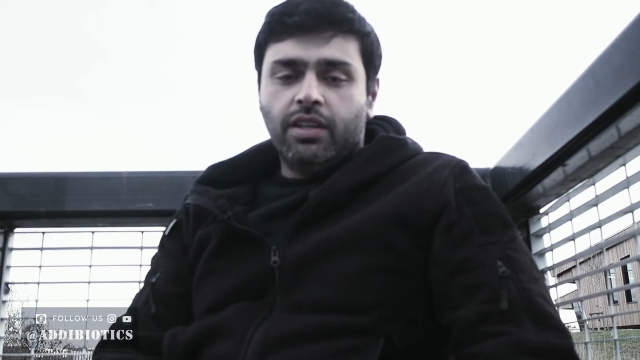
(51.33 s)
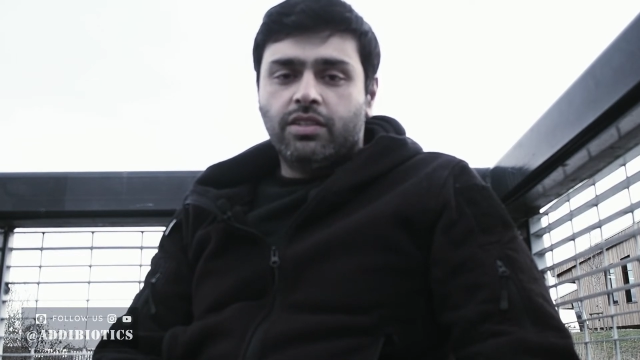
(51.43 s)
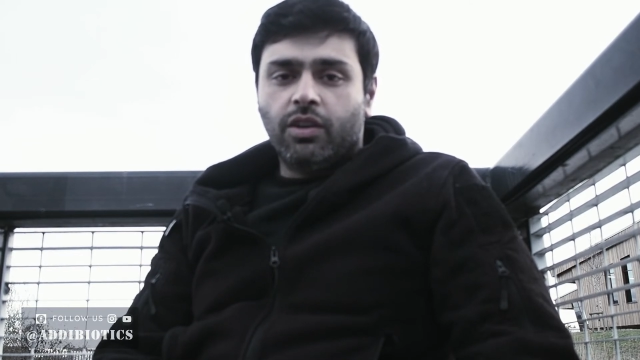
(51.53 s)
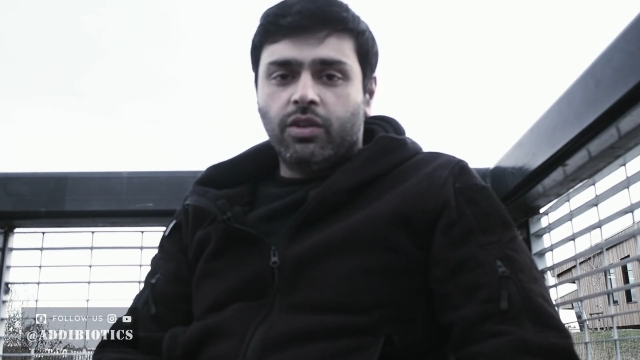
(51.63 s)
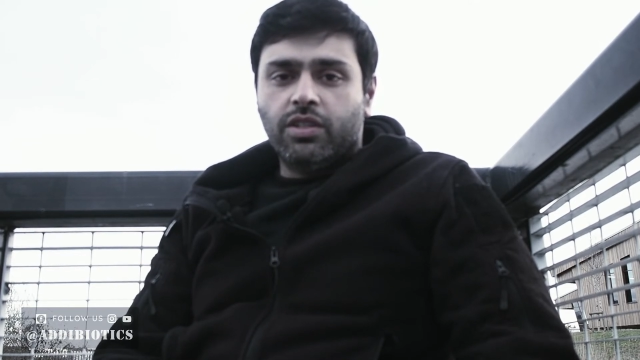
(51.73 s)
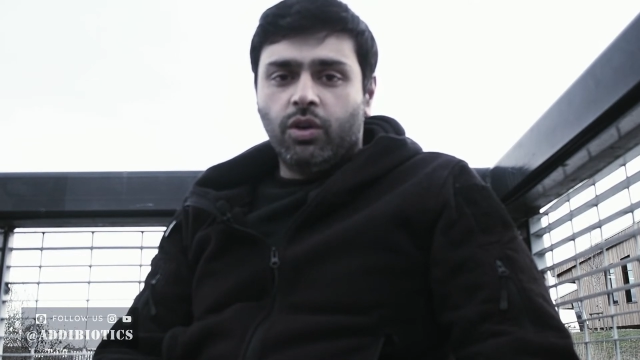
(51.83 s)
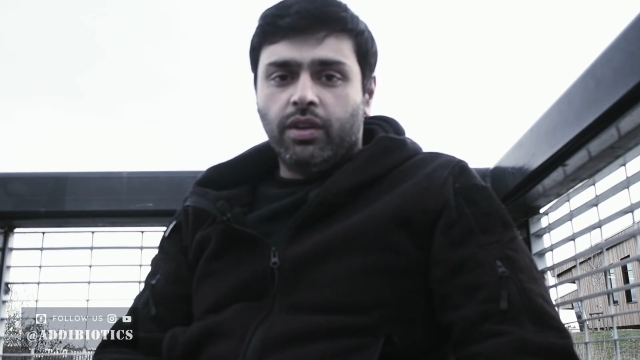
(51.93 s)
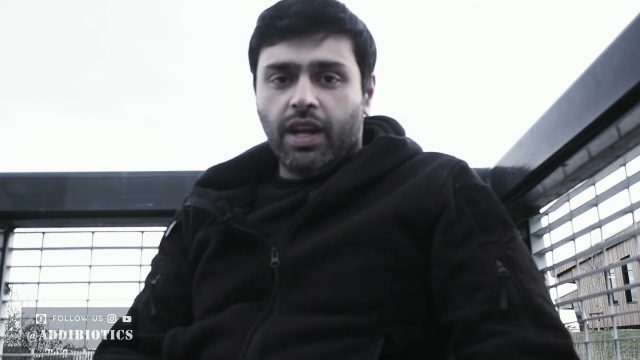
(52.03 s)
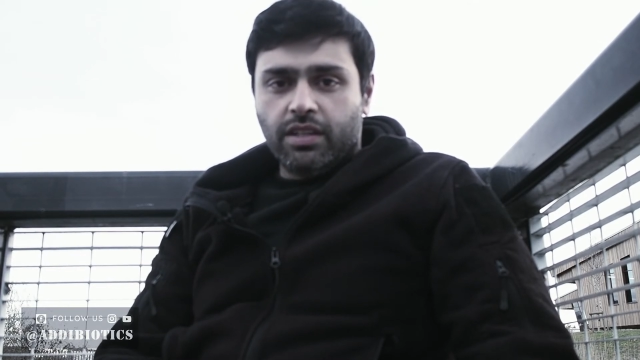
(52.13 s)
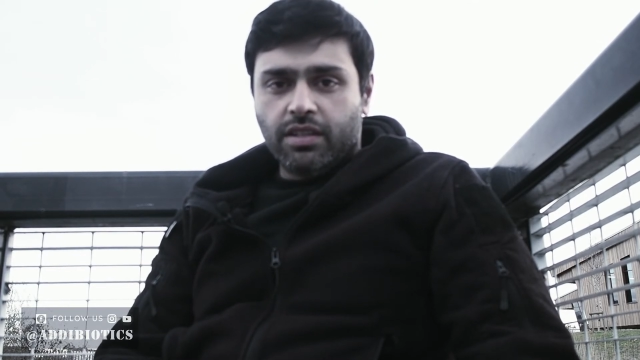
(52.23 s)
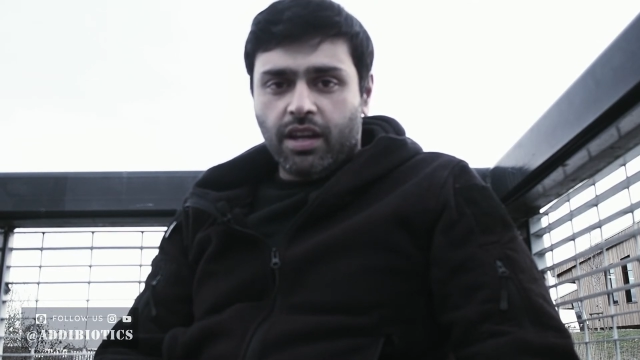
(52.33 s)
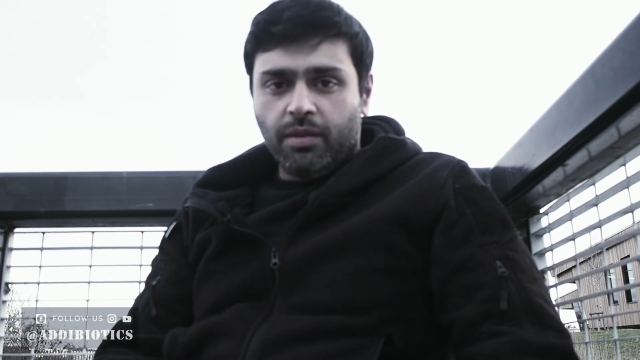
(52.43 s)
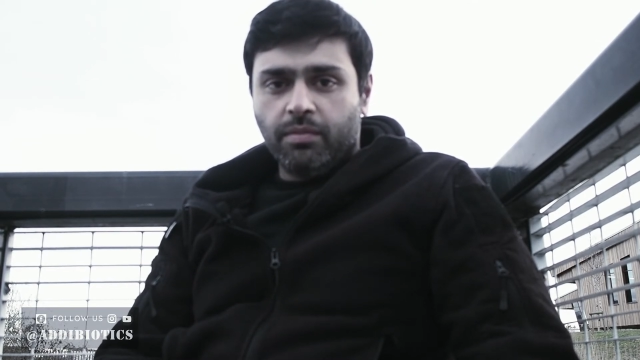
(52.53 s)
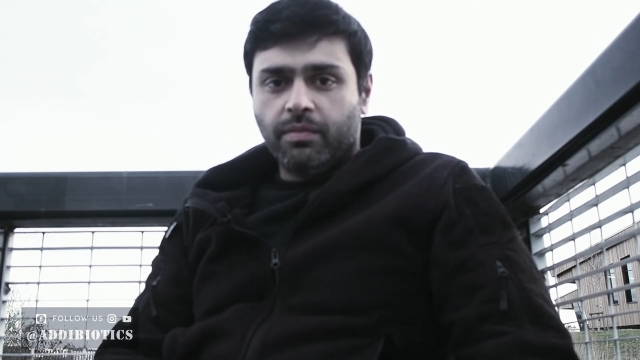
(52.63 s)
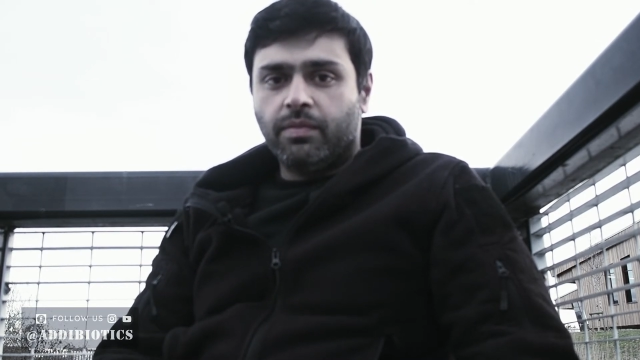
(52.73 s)
So until next
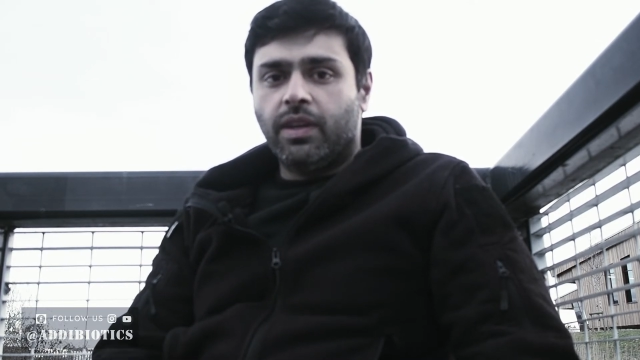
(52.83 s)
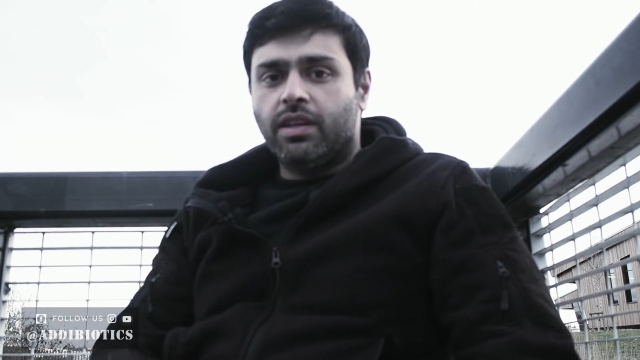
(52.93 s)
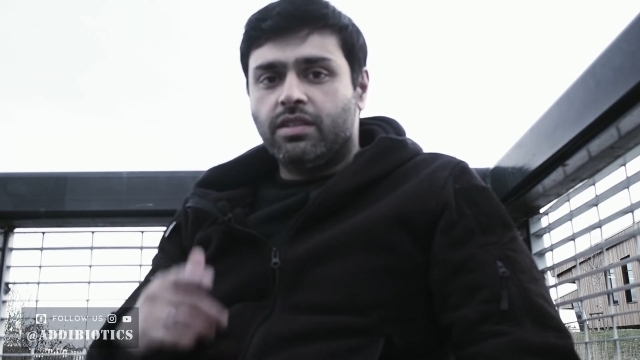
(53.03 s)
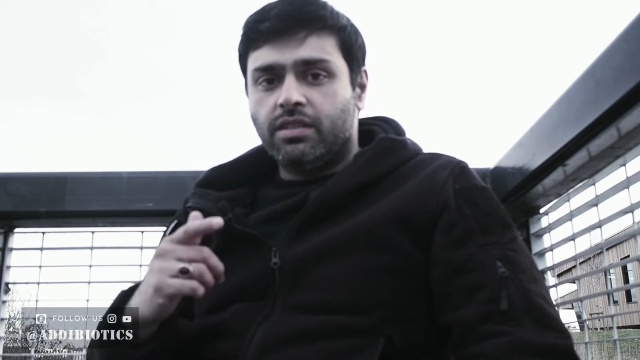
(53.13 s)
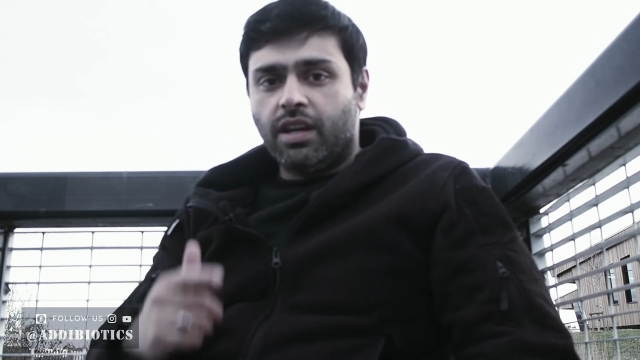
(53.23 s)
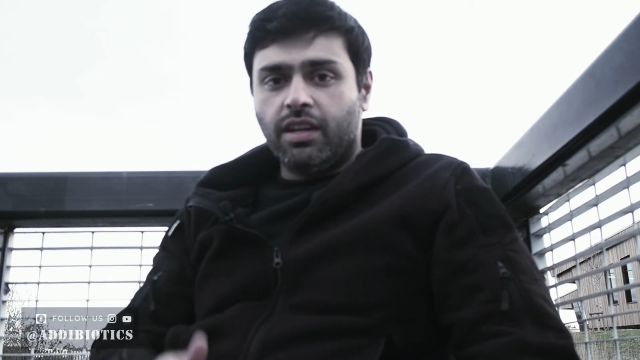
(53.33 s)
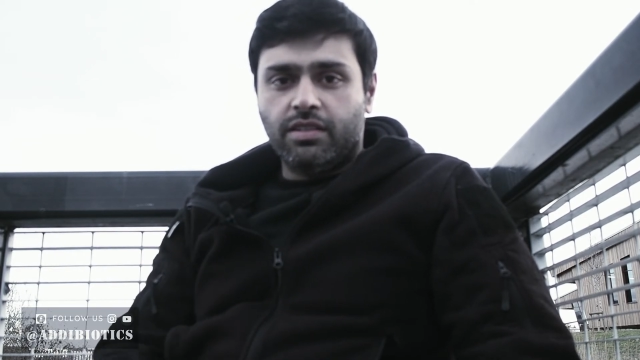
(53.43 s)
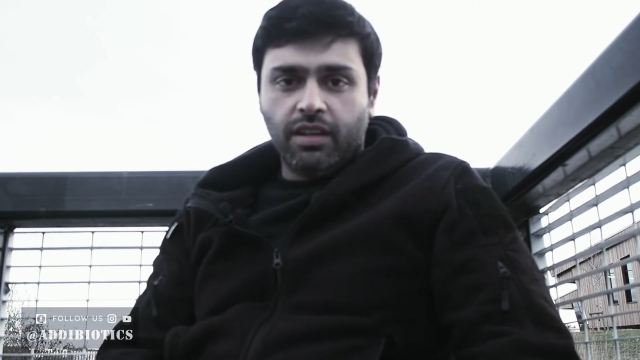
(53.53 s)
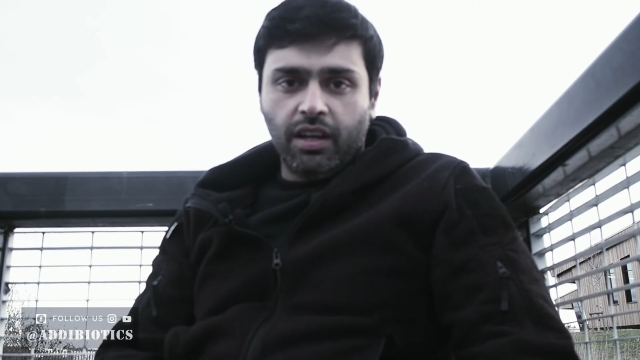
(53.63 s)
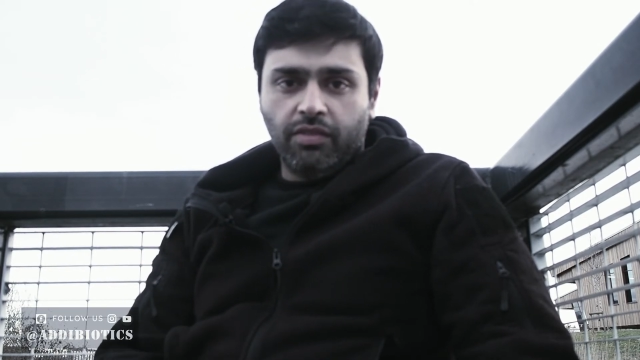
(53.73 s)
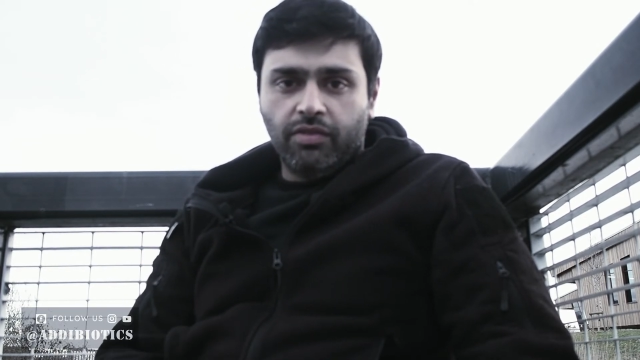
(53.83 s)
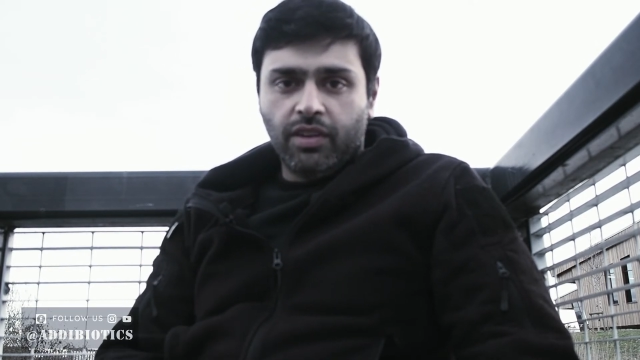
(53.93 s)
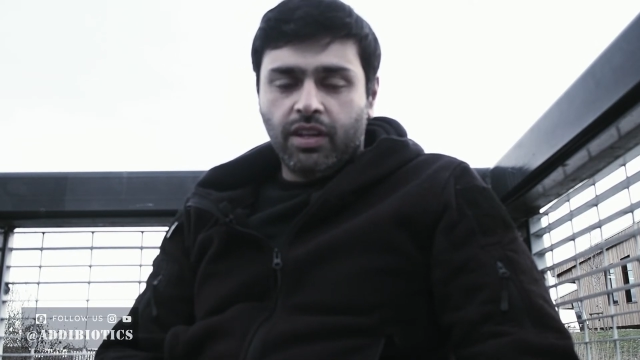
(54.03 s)
time, stay safe,